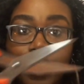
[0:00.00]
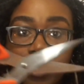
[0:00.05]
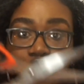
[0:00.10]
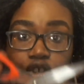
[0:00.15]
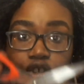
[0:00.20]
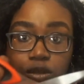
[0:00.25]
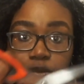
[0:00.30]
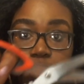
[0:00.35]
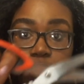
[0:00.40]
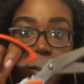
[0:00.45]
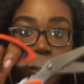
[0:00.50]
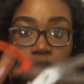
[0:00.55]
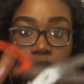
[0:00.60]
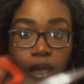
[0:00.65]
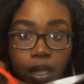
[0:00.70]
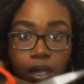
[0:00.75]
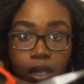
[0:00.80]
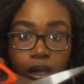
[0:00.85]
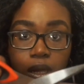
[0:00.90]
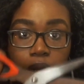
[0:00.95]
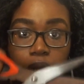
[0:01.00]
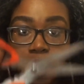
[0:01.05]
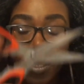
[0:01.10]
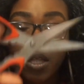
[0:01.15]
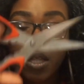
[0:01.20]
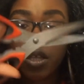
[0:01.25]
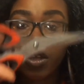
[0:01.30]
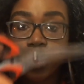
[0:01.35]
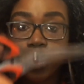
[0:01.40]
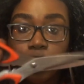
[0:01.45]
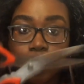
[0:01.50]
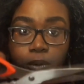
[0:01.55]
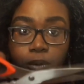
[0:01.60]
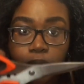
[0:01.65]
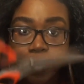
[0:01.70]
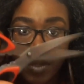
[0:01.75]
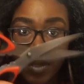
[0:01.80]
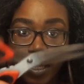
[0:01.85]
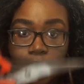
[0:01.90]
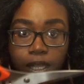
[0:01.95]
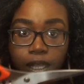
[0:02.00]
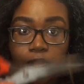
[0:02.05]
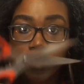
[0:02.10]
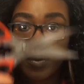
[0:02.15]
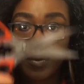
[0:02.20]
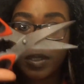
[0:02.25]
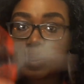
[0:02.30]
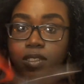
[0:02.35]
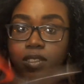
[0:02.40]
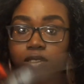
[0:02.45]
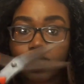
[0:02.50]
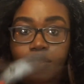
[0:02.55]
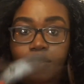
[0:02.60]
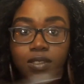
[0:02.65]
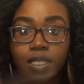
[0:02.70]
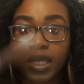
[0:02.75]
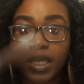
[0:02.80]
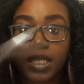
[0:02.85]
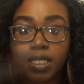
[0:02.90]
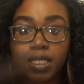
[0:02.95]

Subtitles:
trim your real hair with scissors like